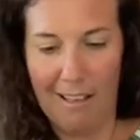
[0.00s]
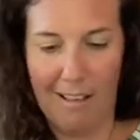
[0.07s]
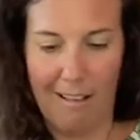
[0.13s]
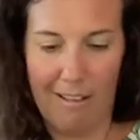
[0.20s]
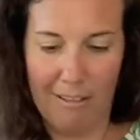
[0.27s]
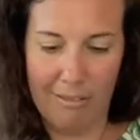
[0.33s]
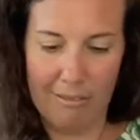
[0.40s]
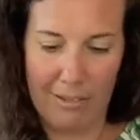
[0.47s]

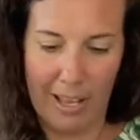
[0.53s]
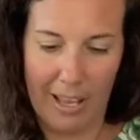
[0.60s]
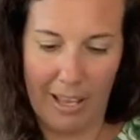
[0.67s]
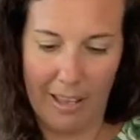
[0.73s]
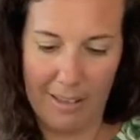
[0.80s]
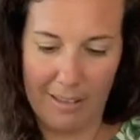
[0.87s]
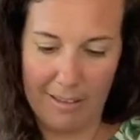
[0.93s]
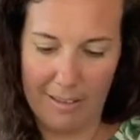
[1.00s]
All
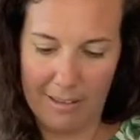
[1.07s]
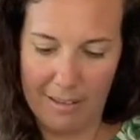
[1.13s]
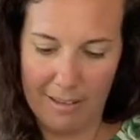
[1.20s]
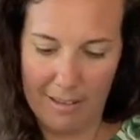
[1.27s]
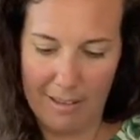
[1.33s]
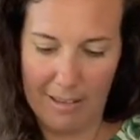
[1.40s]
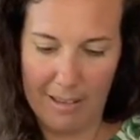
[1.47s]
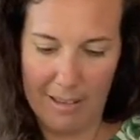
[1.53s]
right.
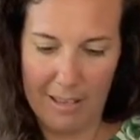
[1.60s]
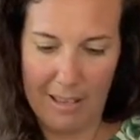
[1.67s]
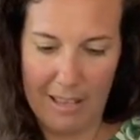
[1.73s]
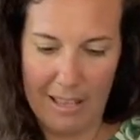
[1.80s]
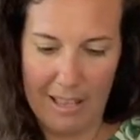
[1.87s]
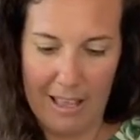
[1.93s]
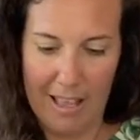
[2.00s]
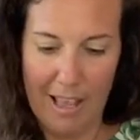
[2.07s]

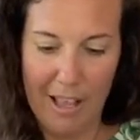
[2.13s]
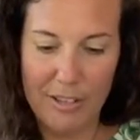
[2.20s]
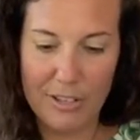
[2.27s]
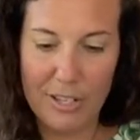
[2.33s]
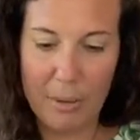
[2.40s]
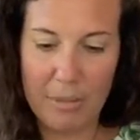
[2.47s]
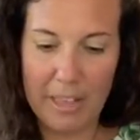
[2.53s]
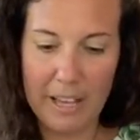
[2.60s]

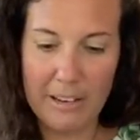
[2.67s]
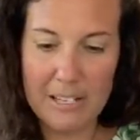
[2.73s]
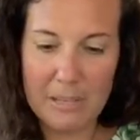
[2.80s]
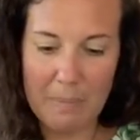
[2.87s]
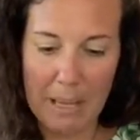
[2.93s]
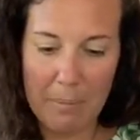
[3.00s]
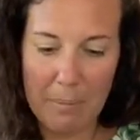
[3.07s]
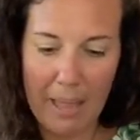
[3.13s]
So there's
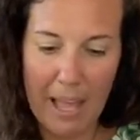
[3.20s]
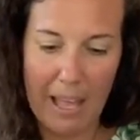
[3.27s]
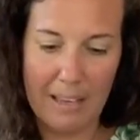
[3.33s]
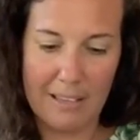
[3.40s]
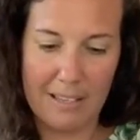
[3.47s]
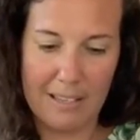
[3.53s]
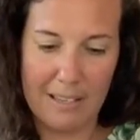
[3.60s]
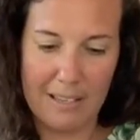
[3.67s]
my blend.